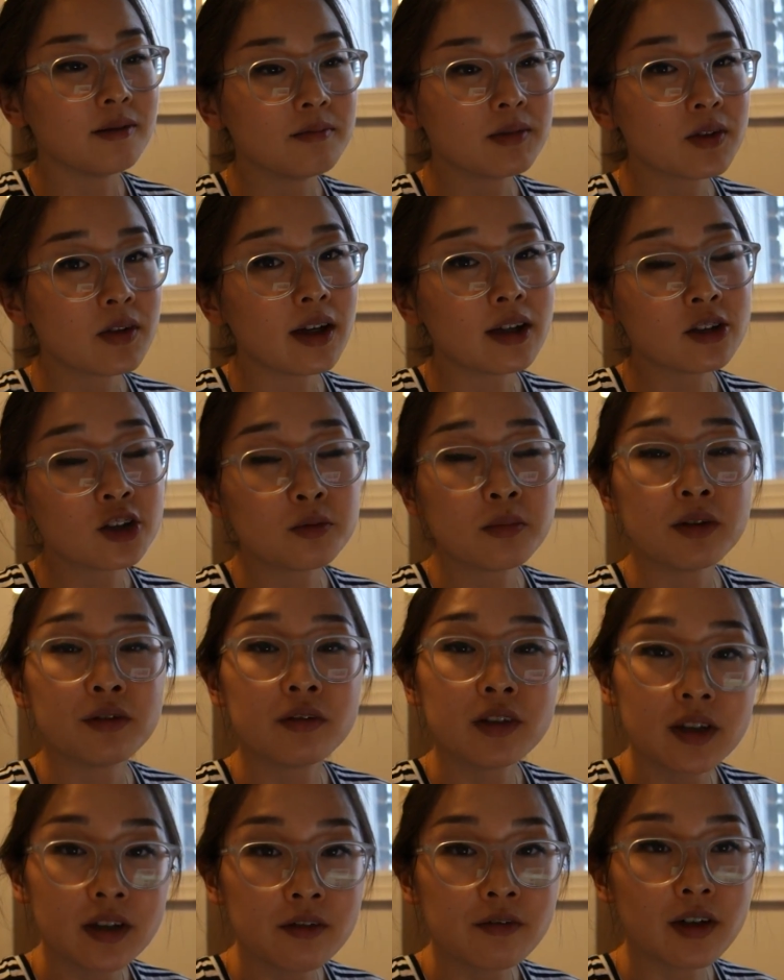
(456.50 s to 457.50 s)
so that should be
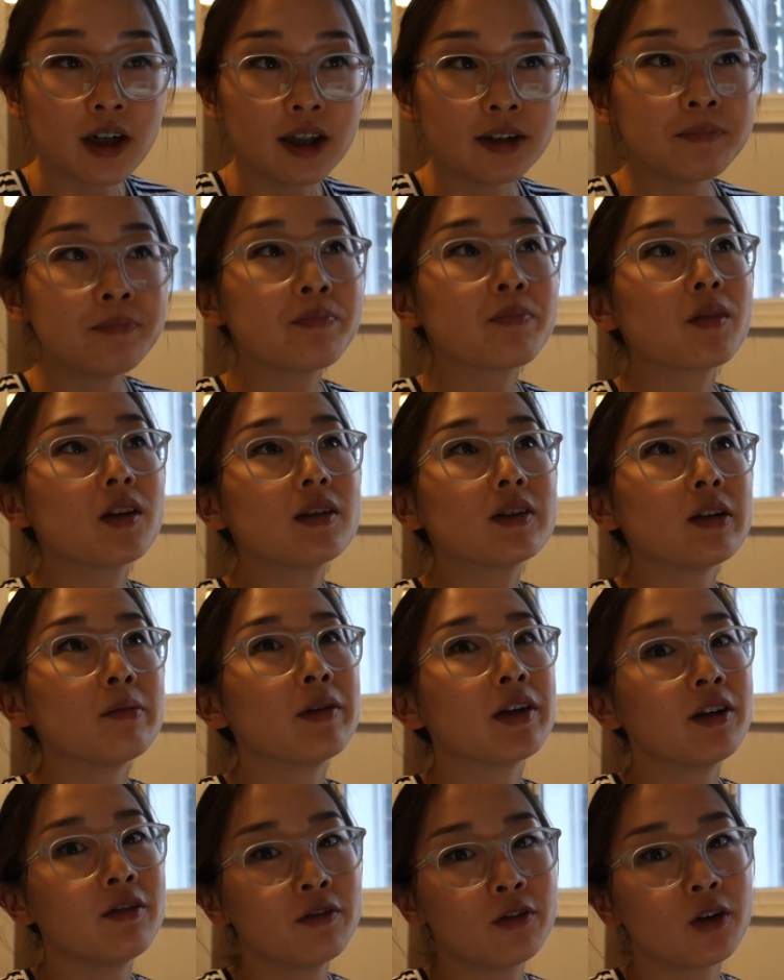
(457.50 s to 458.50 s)
really fun, so I'm
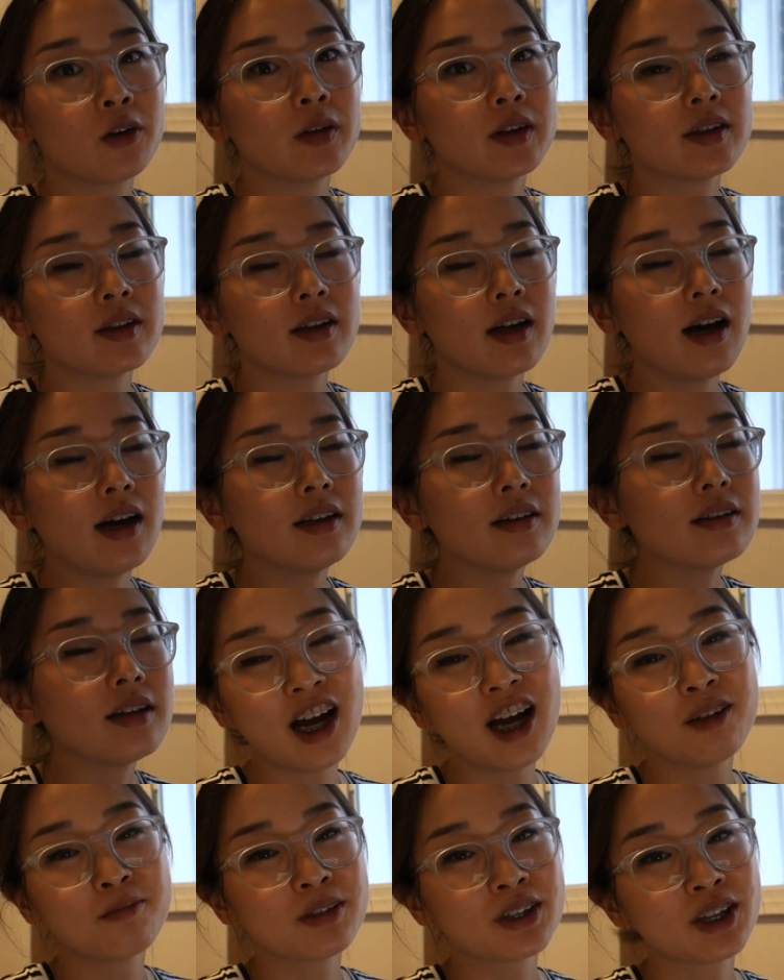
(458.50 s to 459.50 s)
looking forward to that.
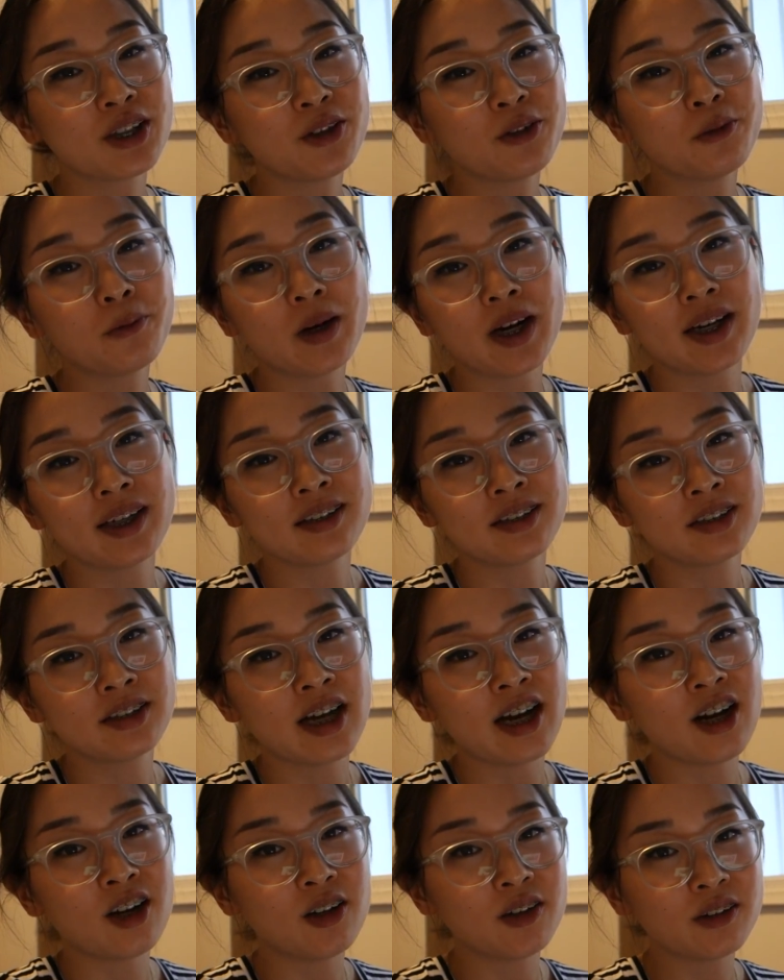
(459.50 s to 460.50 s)
I'm just gonna wind
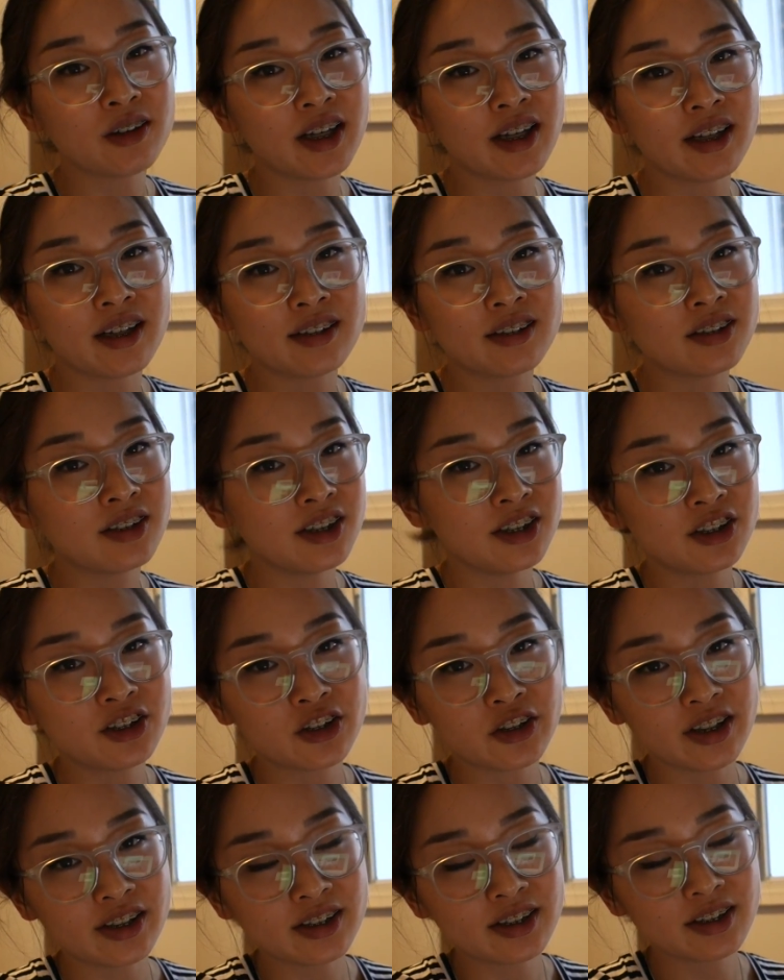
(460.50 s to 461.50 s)
down and
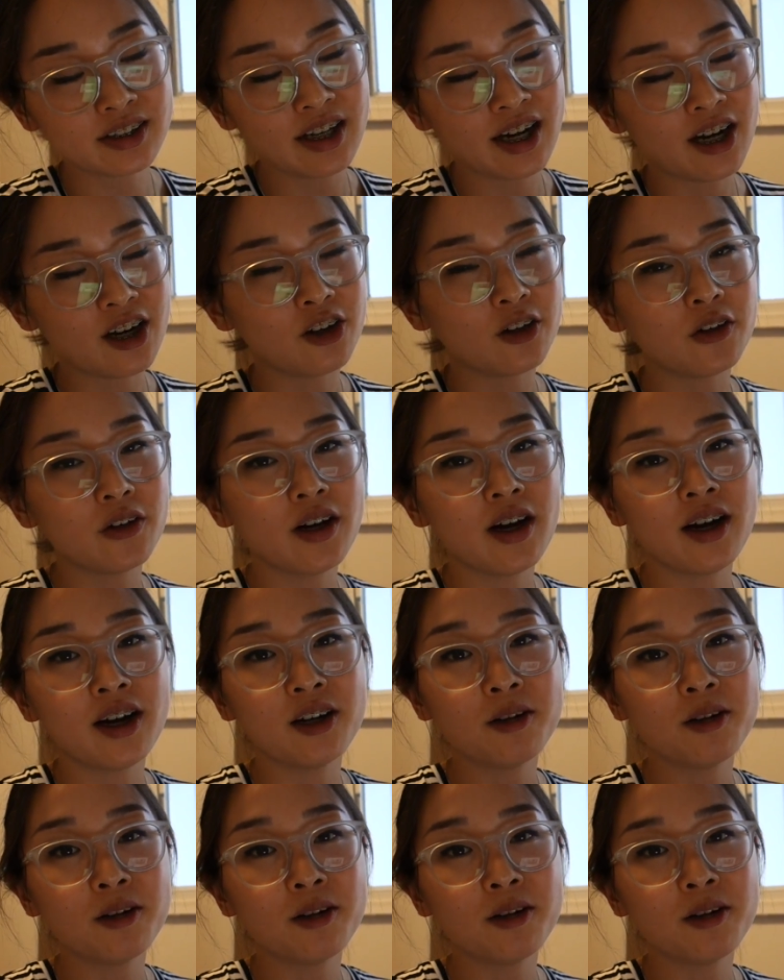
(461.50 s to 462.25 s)
de-stress now.